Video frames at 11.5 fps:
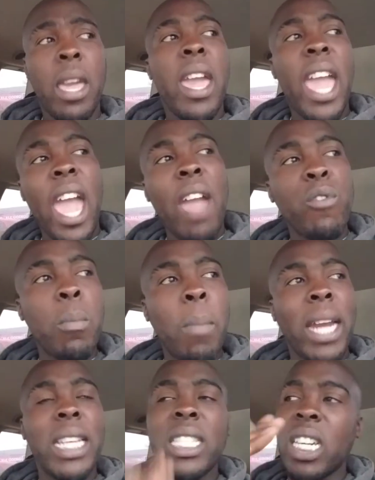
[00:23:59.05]

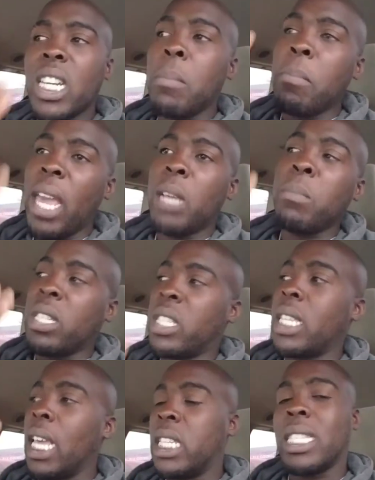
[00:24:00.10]
Everybody's going to make
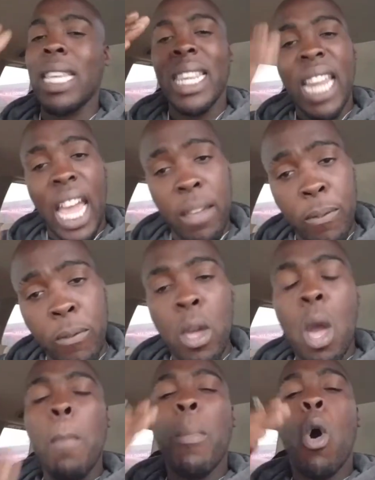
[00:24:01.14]
mistakes in life,
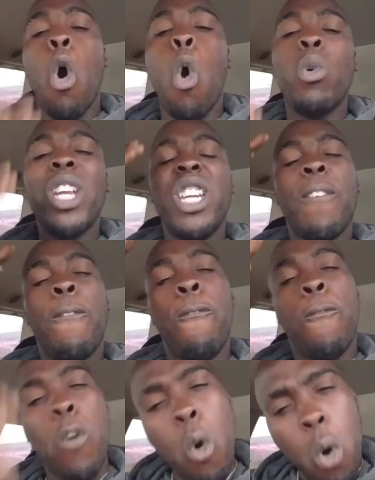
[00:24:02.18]
but only a
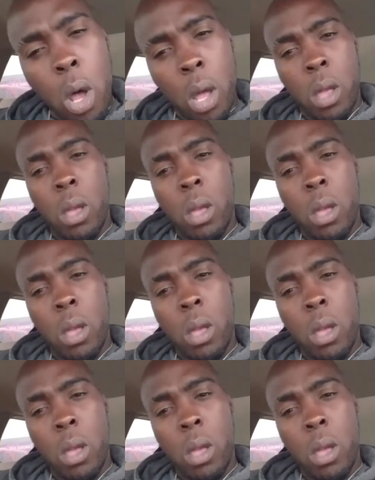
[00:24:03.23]
fool